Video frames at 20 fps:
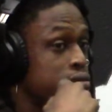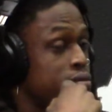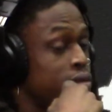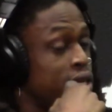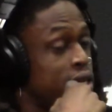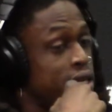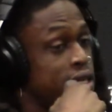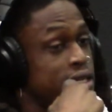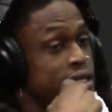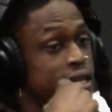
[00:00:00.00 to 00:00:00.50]
My
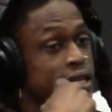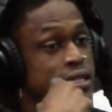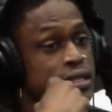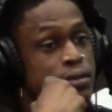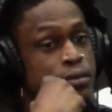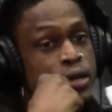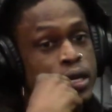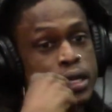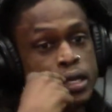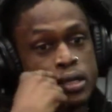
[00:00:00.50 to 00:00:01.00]
nigga Chase the
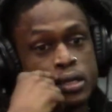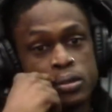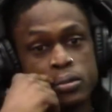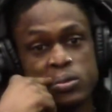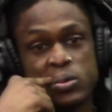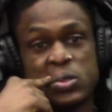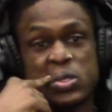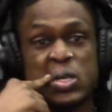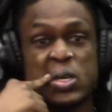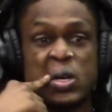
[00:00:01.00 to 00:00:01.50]
Money
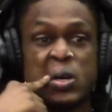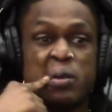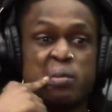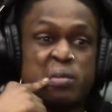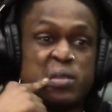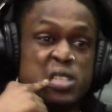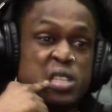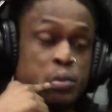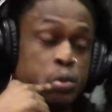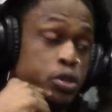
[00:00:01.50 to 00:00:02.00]

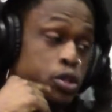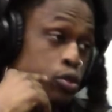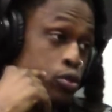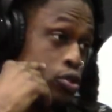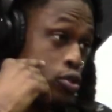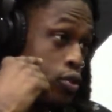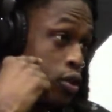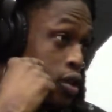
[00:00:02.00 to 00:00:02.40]
is the producer